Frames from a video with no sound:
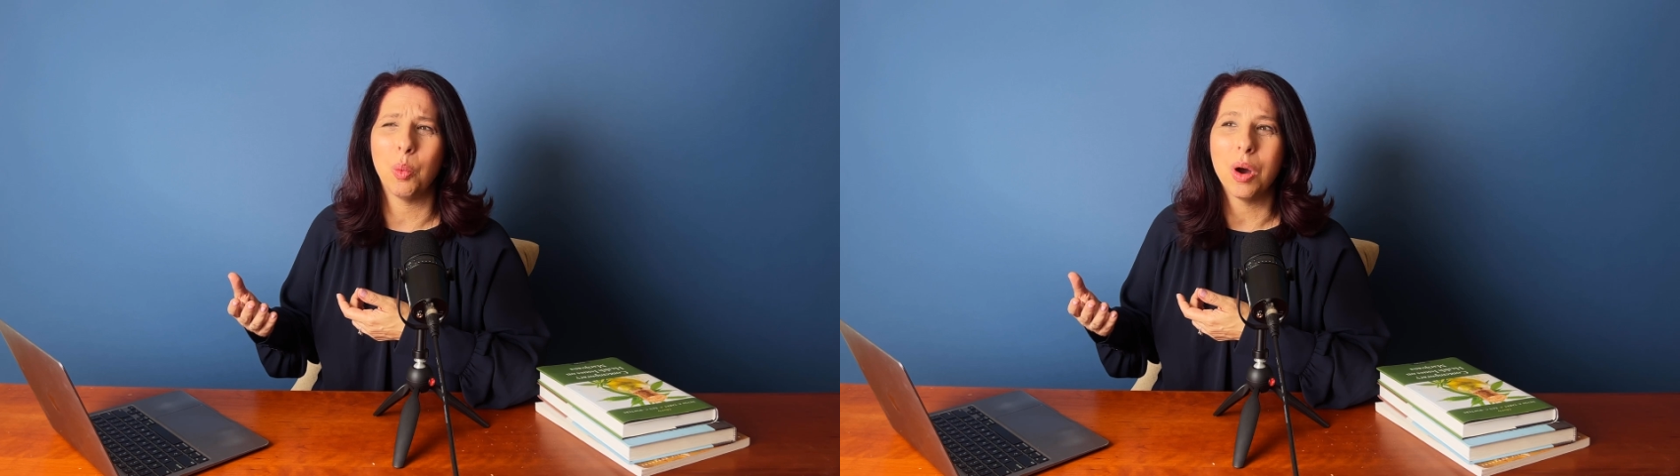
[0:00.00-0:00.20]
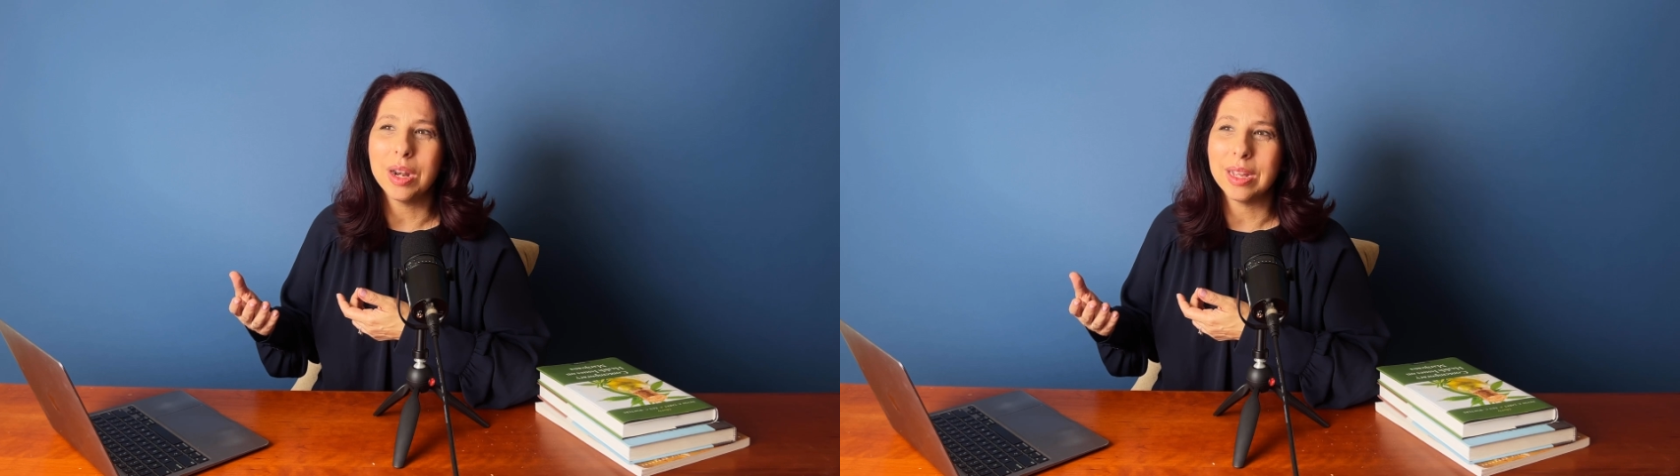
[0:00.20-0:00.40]

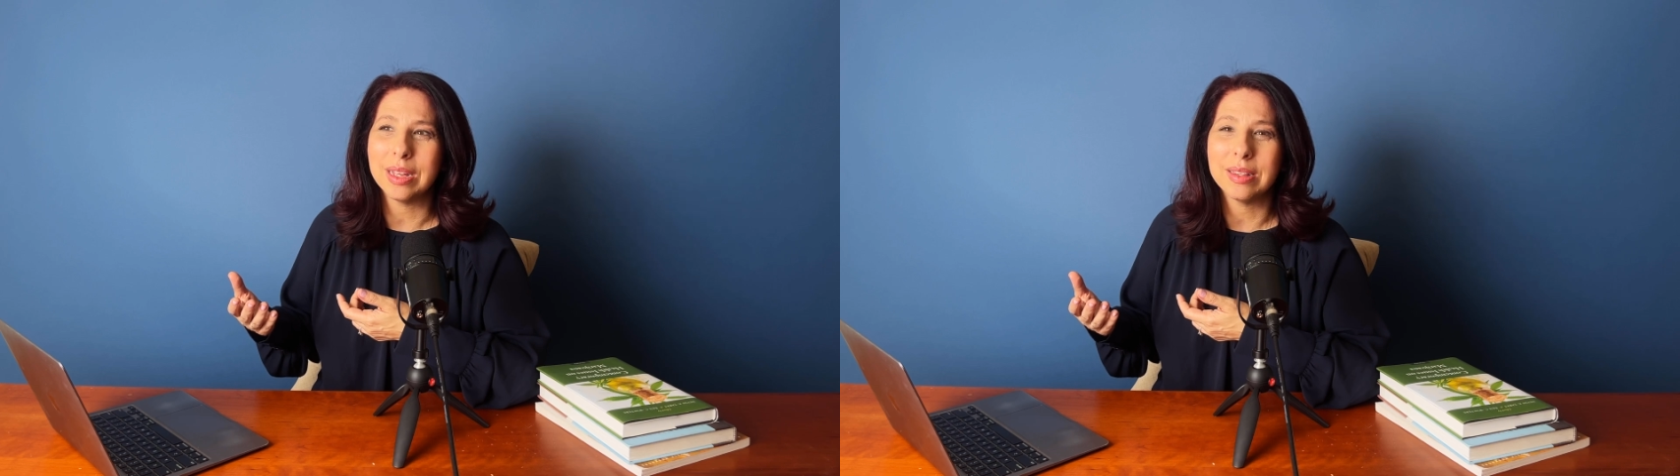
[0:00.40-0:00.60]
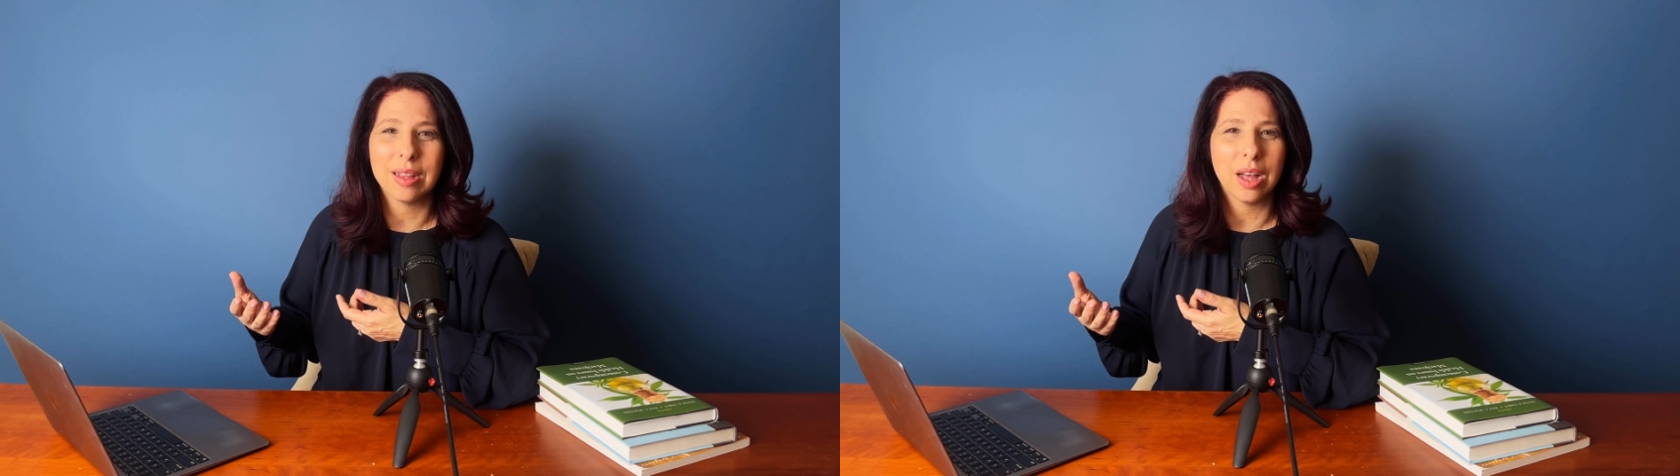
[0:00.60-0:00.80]
what
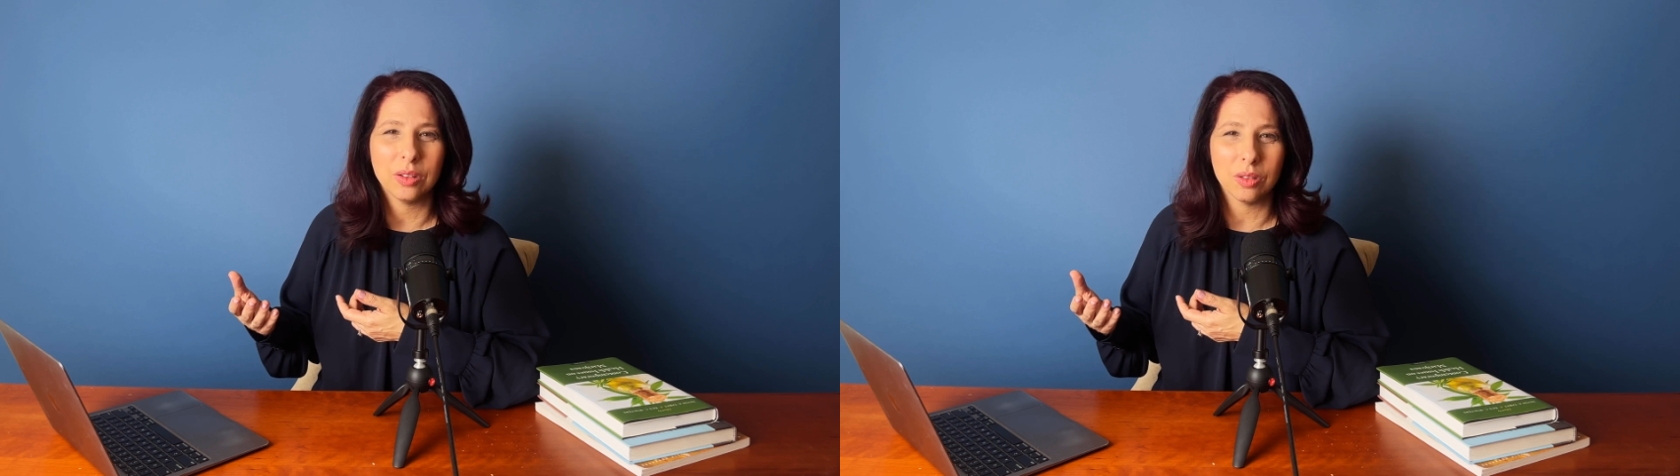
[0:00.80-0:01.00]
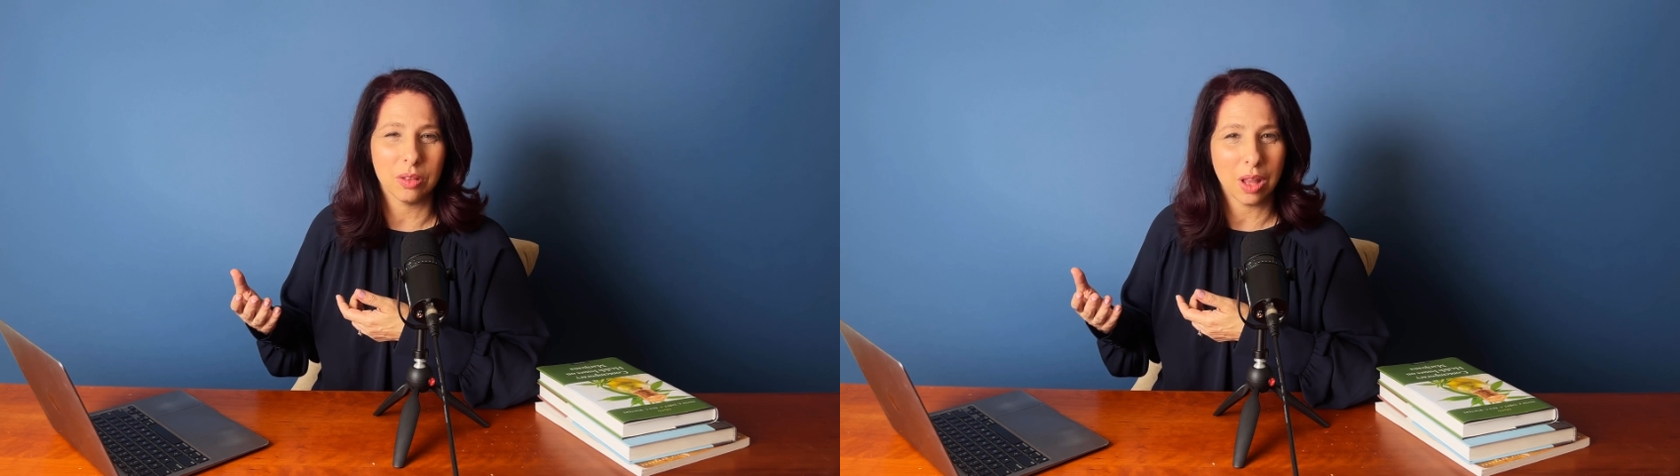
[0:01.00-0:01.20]
is
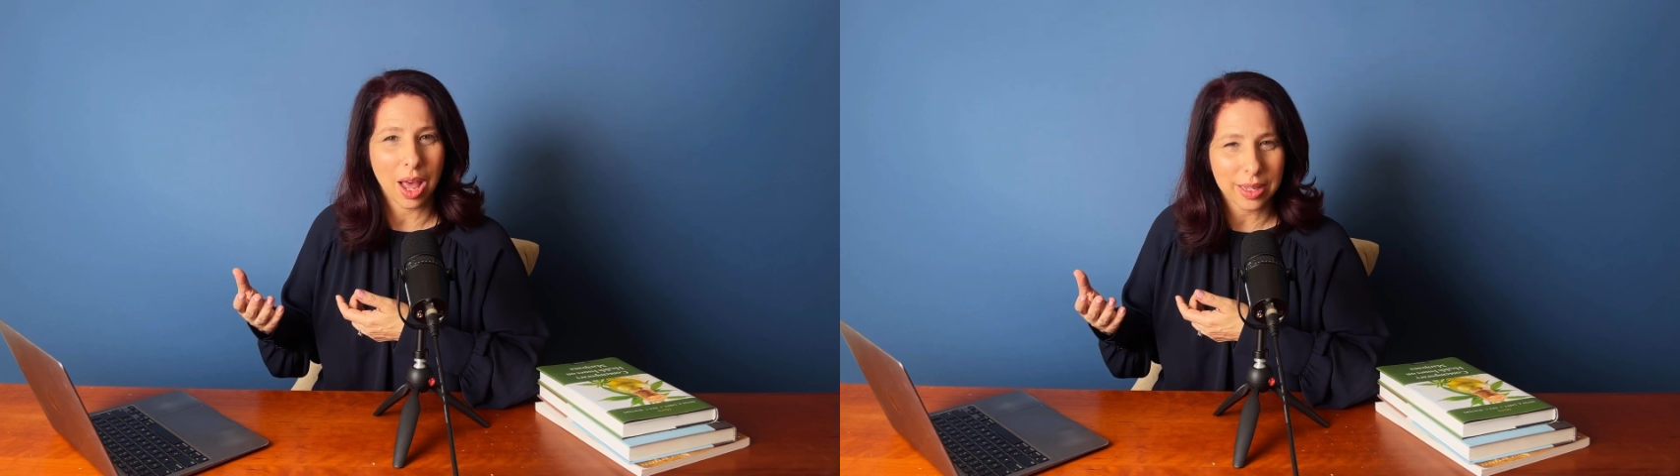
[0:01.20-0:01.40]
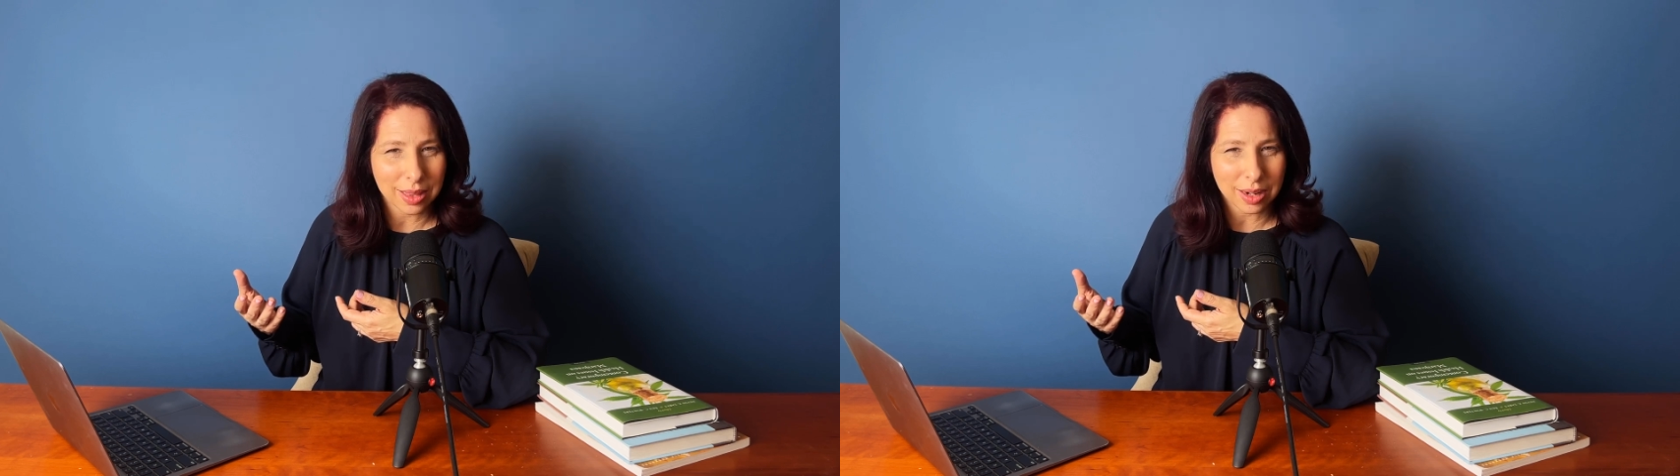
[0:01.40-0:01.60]

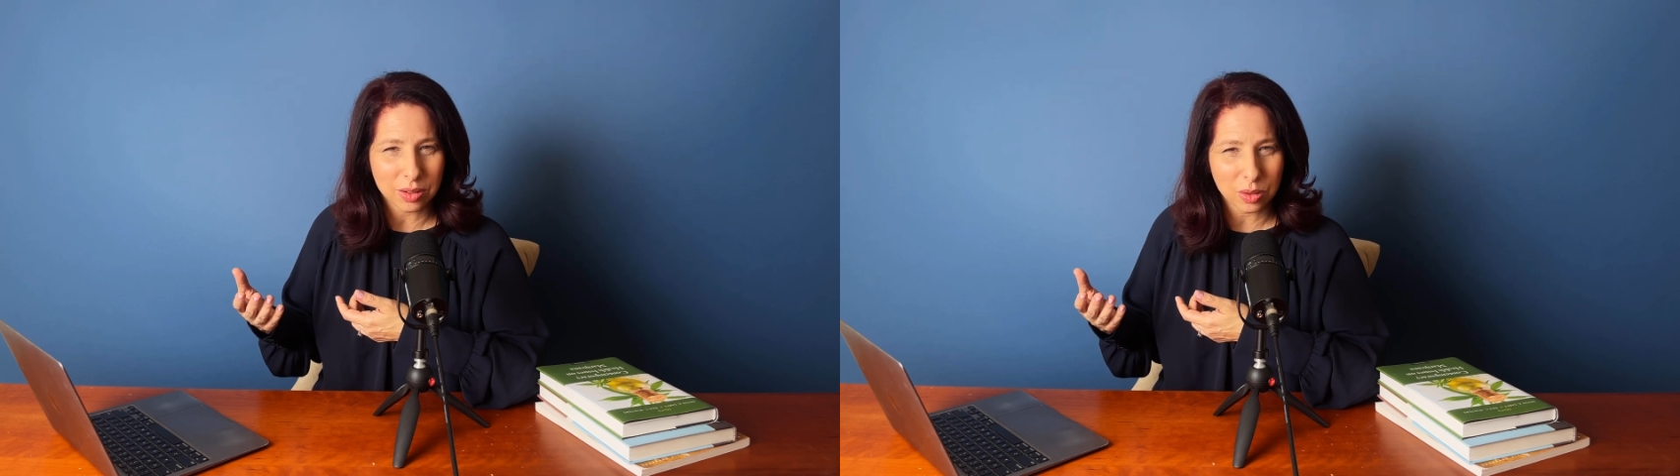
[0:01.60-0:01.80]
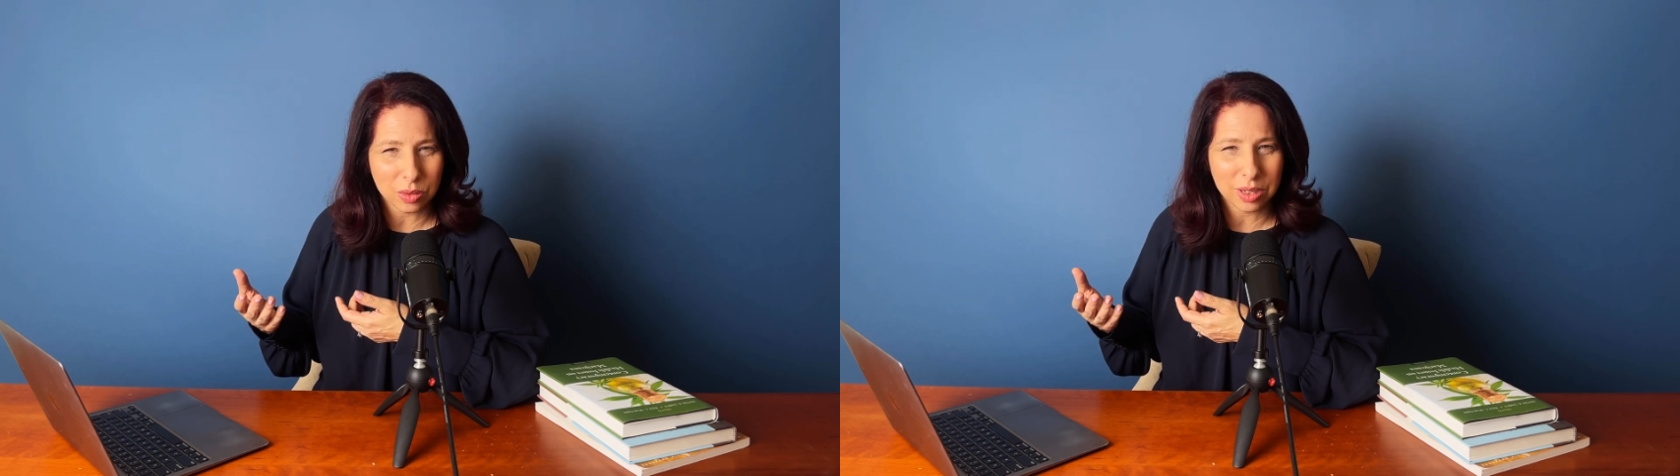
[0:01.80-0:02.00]
underlying that
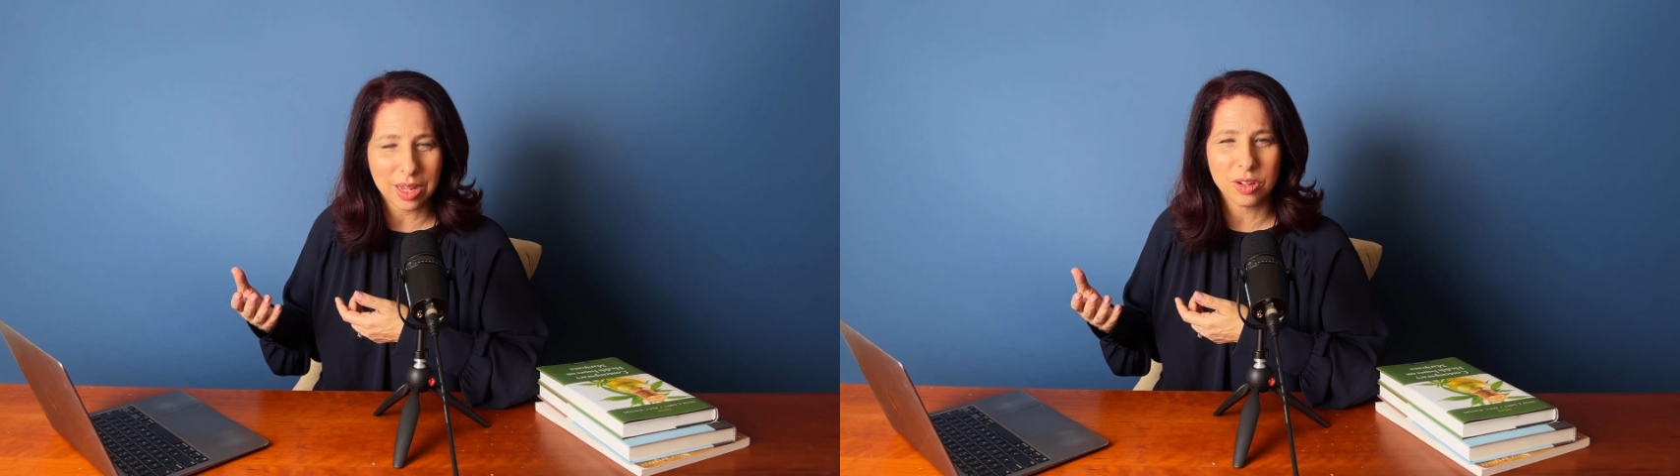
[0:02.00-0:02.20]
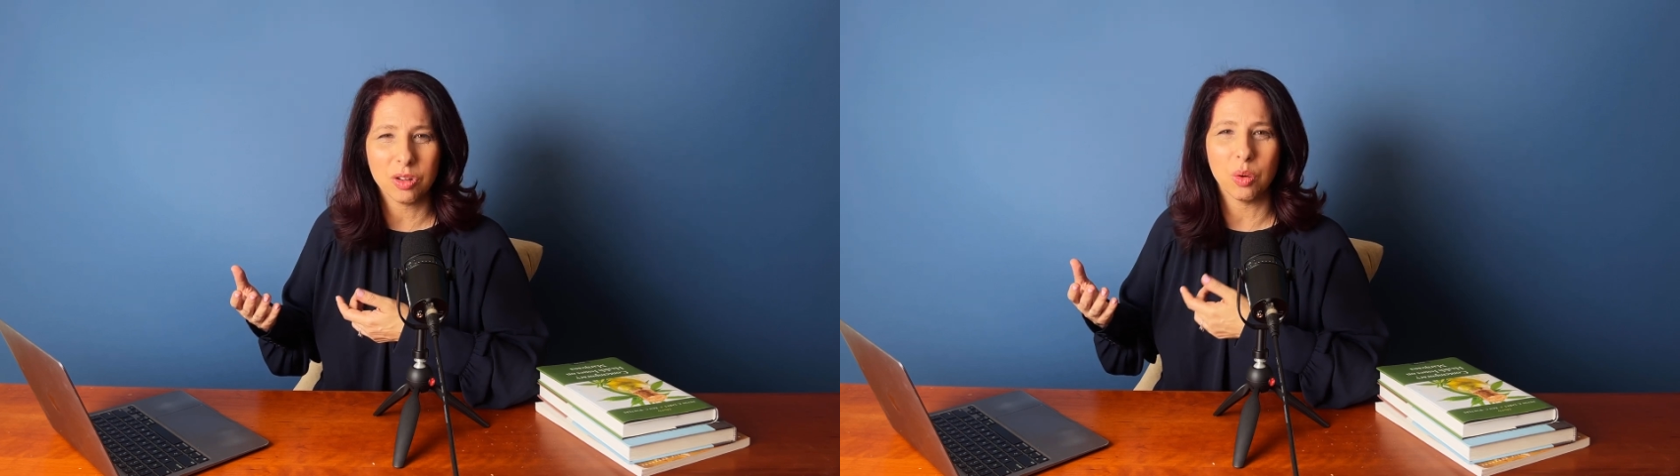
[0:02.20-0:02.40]
association